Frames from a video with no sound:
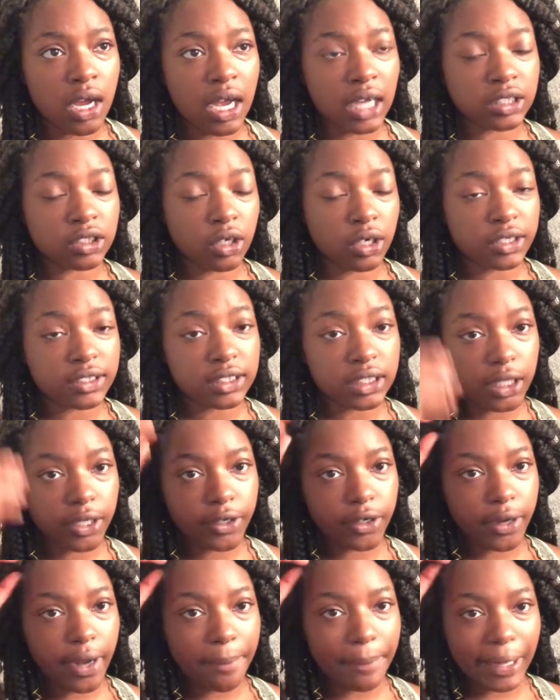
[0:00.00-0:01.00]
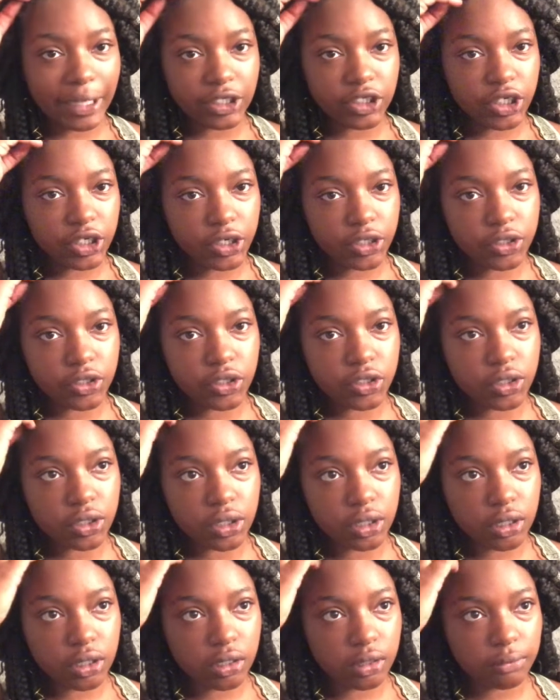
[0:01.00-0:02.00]
I started seeing her at my church
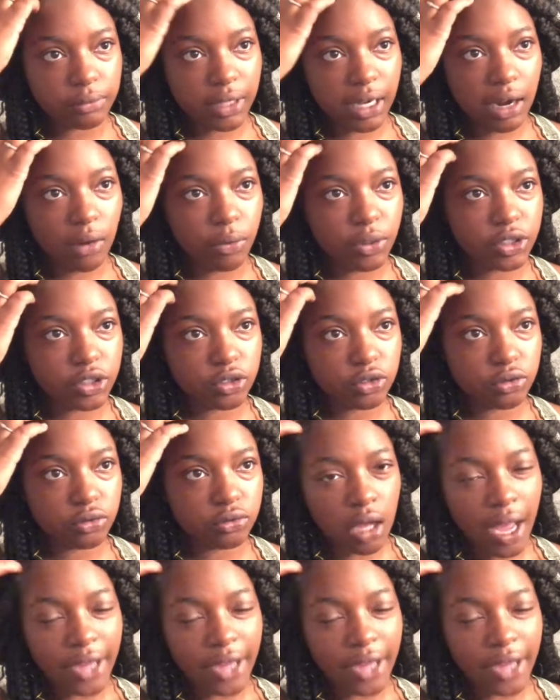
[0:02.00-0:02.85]
that I went to.